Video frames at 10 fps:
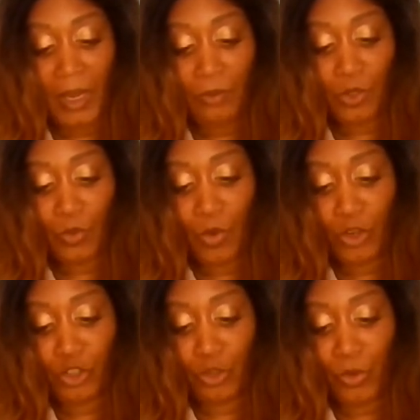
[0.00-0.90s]
came
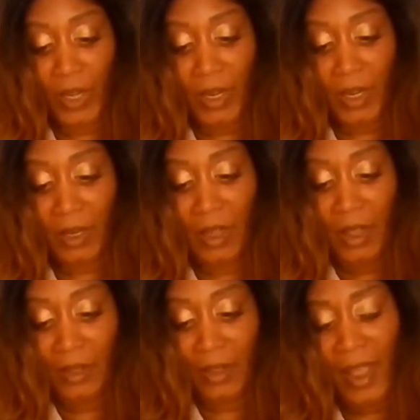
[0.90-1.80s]
towards you and
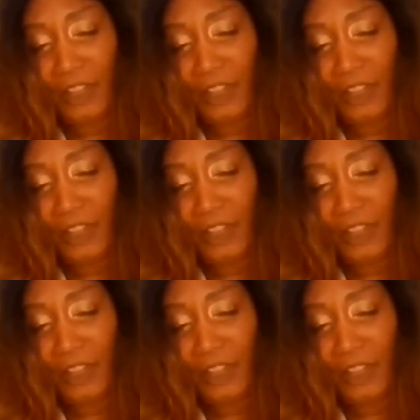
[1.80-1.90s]
they